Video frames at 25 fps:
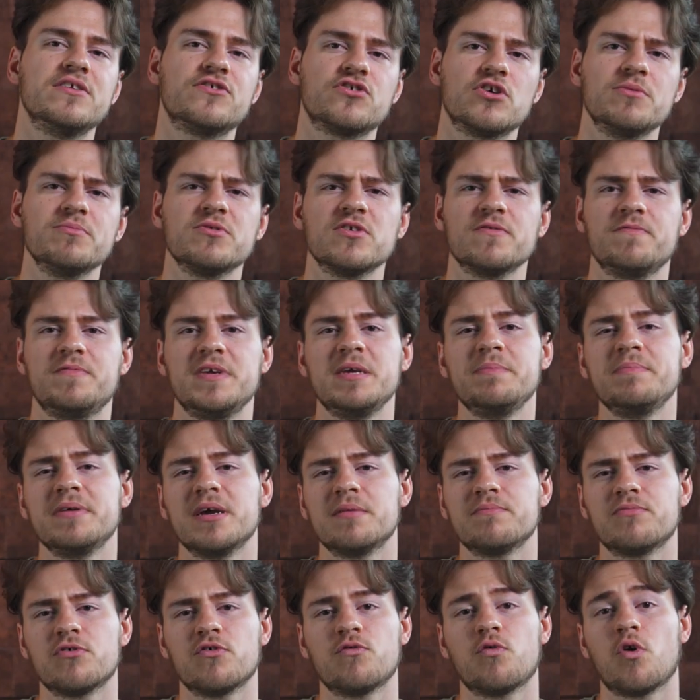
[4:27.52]
in terms of V P
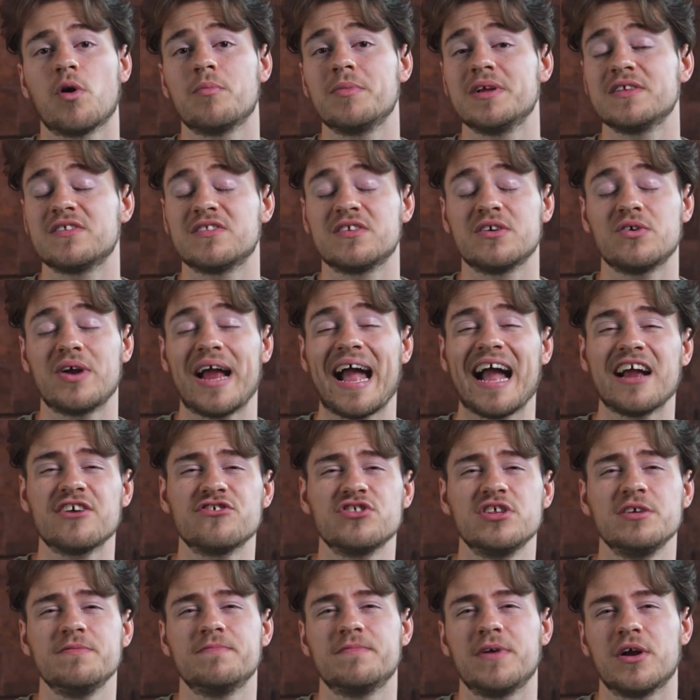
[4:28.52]
N performance, they're
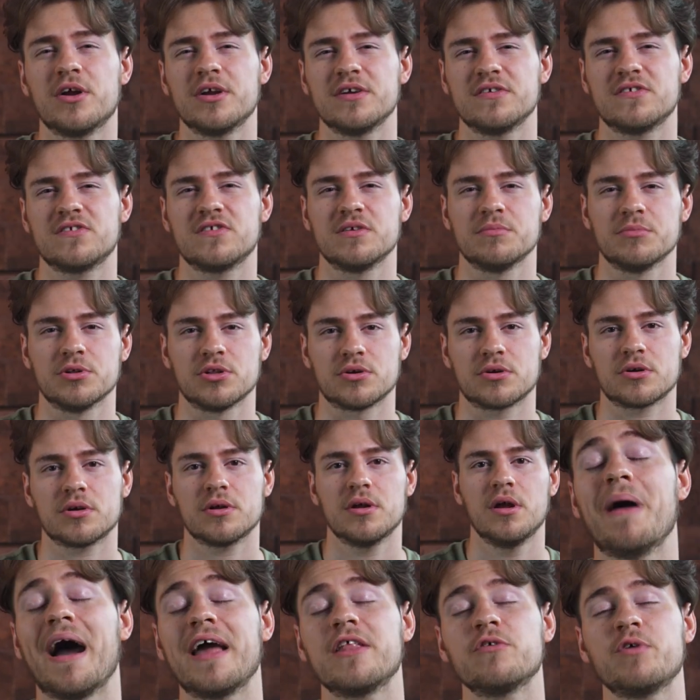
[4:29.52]
actually very similar.
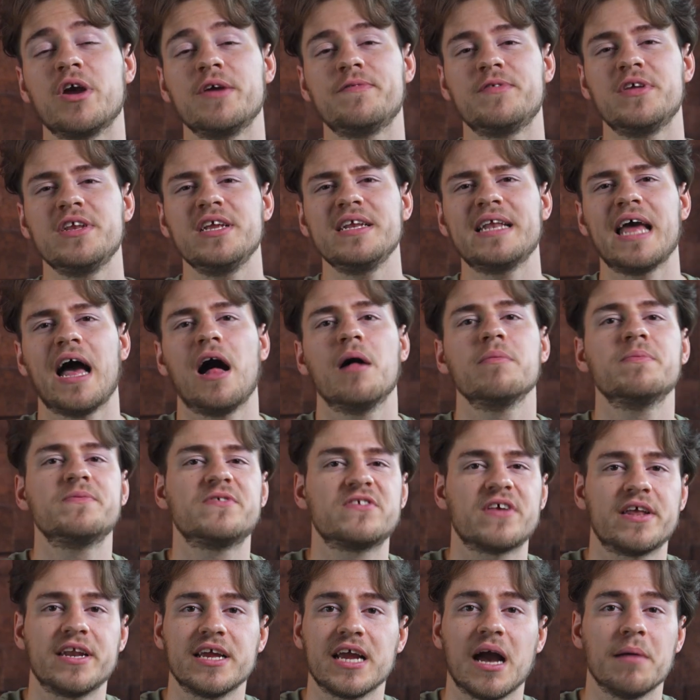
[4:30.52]
By the way, if you need help
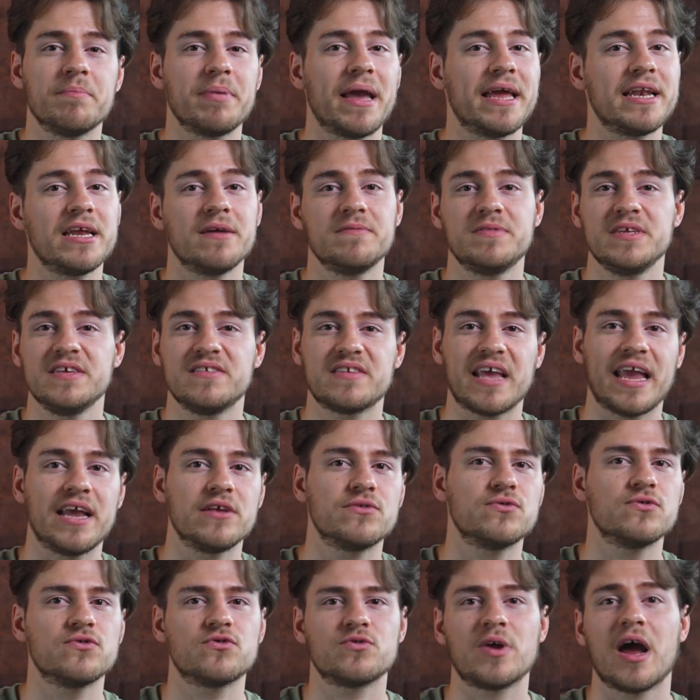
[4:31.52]
setting up any of these
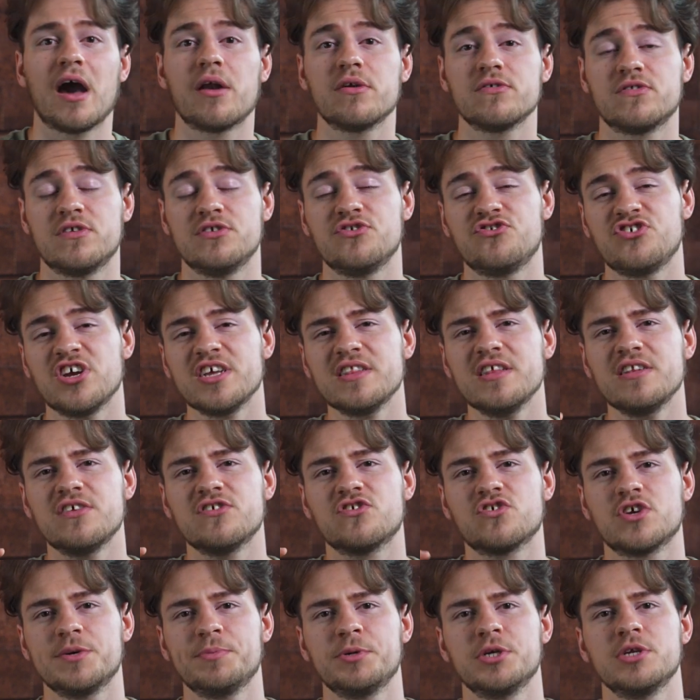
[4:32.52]
Asus routers, then check the
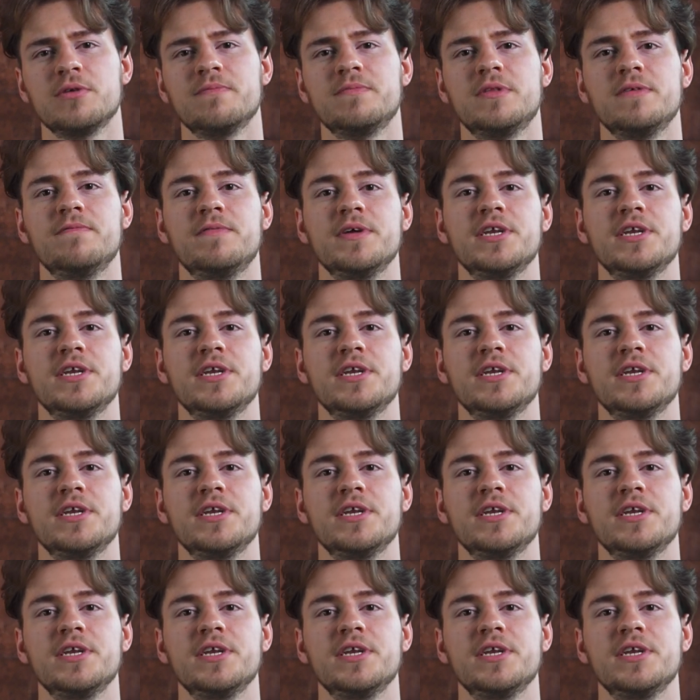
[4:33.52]
description of the